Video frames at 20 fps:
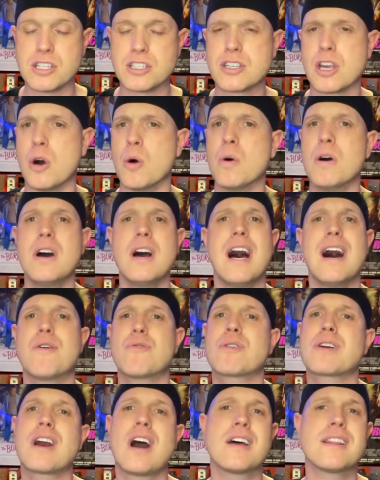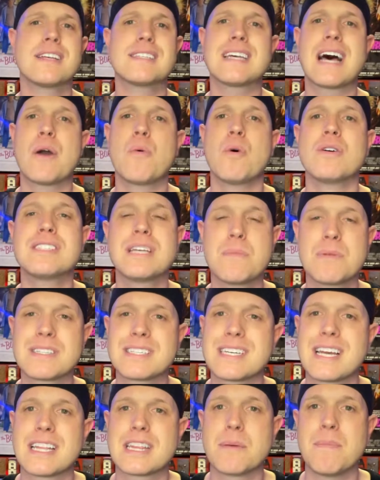So regardless, I was able to
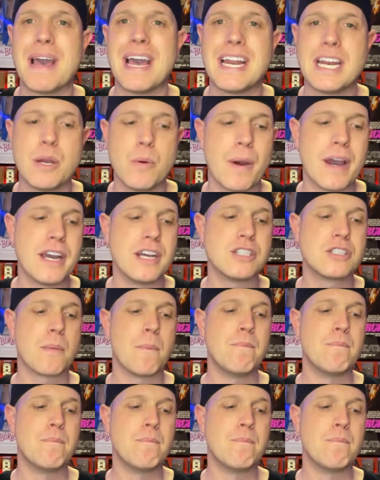get them anyways.